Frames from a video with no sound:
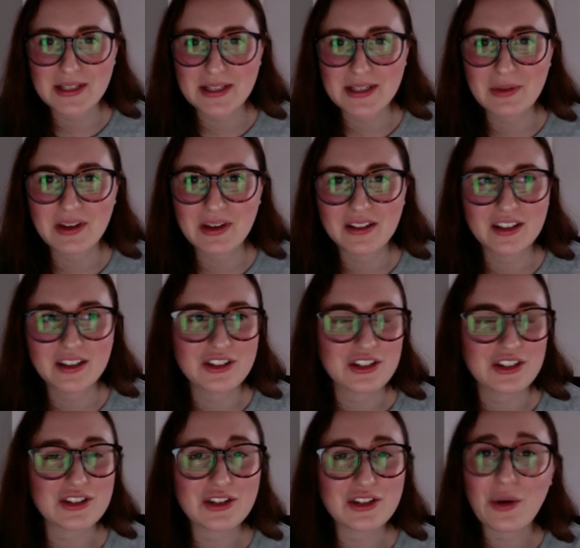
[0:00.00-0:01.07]
My website's
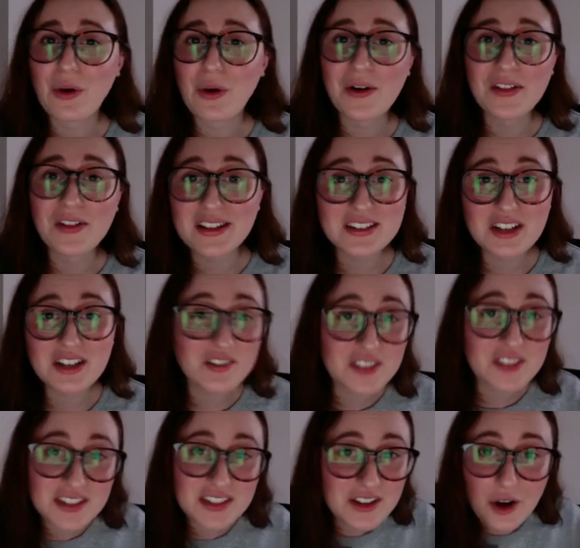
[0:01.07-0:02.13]
been glitchy. So all that
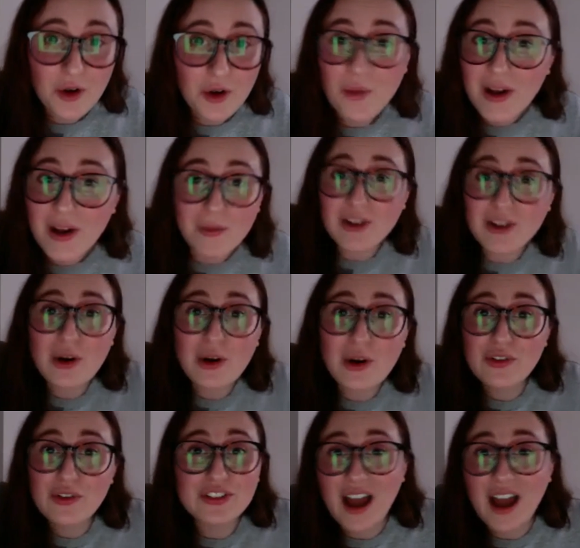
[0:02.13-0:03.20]
stuff doesn't go away when you
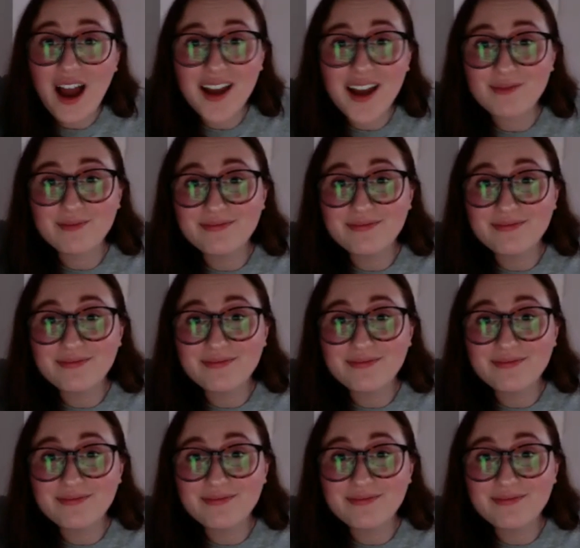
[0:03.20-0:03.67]
go full time.